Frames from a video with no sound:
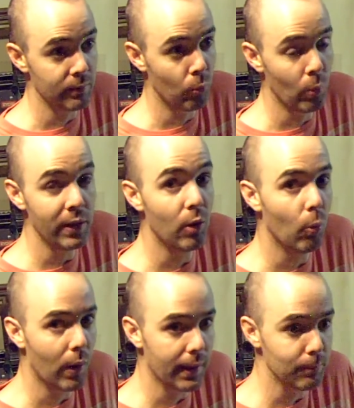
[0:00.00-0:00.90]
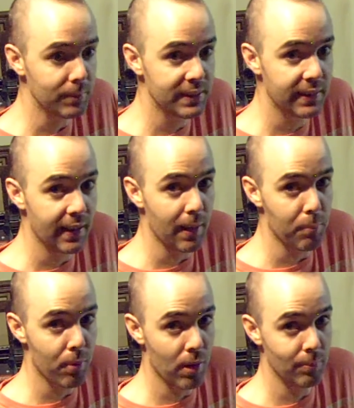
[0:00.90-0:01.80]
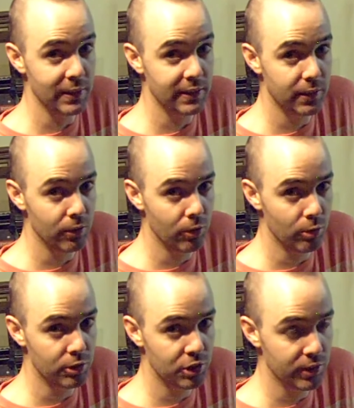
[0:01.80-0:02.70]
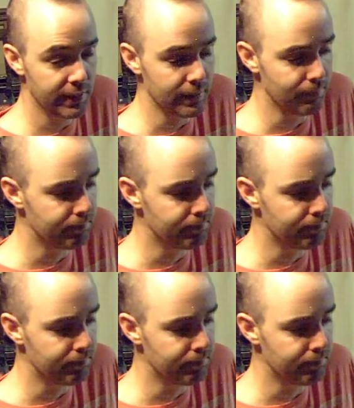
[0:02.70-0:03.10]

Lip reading: window wipes that promised no streaking.